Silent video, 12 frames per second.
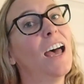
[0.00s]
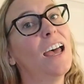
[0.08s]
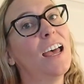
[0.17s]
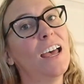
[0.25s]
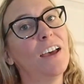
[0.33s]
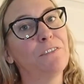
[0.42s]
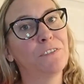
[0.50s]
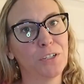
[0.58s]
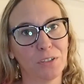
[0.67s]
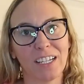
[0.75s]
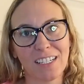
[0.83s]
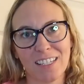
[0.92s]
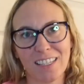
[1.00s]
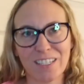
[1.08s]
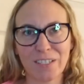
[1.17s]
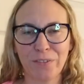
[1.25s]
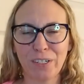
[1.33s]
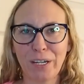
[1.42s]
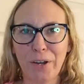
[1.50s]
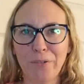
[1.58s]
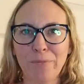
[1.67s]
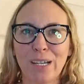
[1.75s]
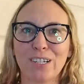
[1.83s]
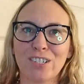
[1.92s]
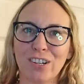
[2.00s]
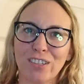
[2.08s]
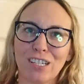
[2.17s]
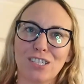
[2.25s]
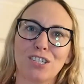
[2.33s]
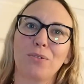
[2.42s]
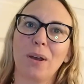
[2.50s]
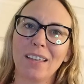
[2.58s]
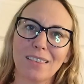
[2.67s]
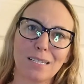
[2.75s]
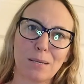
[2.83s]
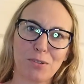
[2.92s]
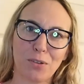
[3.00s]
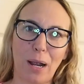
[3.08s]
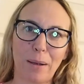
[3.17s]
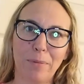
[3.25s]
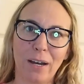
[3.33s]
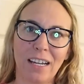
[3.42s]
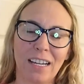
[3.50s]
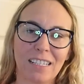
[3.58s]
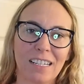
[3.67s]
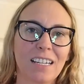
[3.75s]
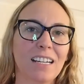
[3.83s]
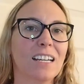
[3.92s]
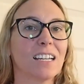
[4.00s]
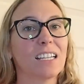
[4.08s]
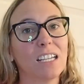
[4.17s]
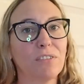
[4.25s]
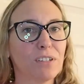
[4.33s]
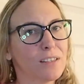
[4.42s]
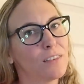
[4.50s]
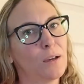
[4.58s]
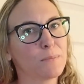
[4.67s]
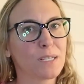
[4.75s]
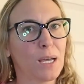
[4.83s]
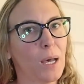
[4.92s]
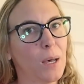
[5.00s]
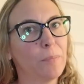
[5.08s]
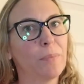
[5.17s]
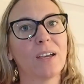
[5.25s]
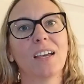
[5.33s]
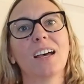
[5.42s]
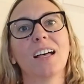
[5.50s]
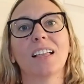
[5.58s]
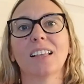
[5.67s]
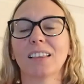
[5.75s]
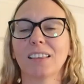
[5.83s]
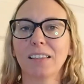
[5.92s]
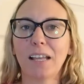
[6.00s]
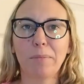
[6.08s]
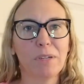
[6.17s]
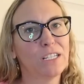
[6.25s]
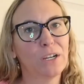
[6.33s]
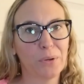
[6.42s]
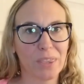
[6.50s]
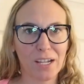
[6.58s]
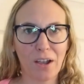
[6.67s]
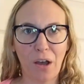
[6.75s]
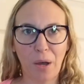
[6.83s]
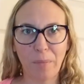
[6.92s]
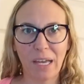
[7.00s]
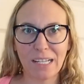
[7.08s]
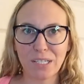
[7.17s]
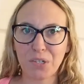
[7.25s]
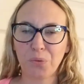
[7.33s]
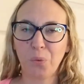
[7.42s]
If you liked this video, make sure that you hit the subscribe button, give it a thumbs up, let me know in the comments